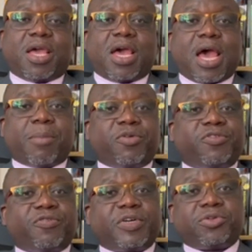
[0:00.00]
I moved
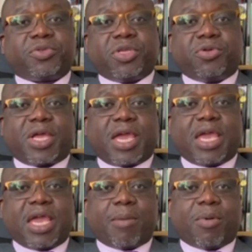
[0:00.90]
over to the
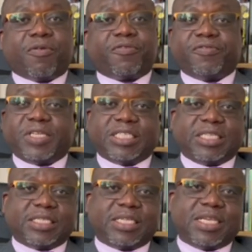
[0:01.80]
UK about 15,
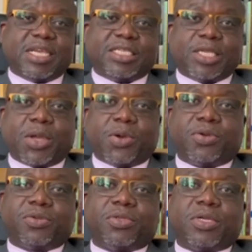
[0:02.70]
16 years ago,
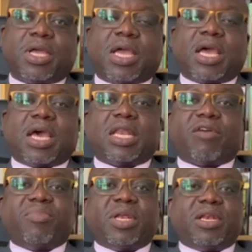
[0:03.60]
and
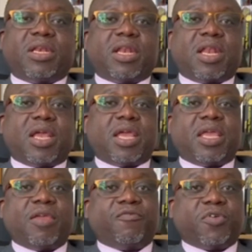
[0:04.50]
I've been
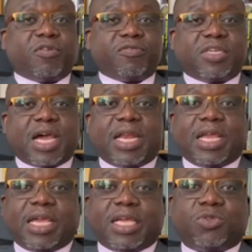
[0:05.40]
involved and
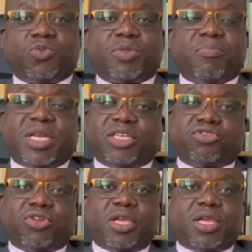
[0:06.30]
engaged with
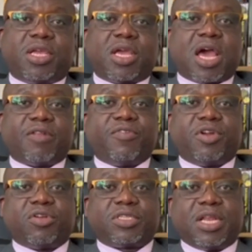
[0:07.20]
ministry at
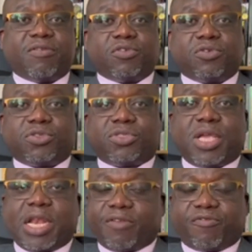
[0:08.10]
various levels
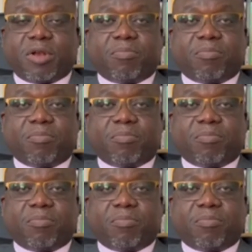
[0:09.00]
in different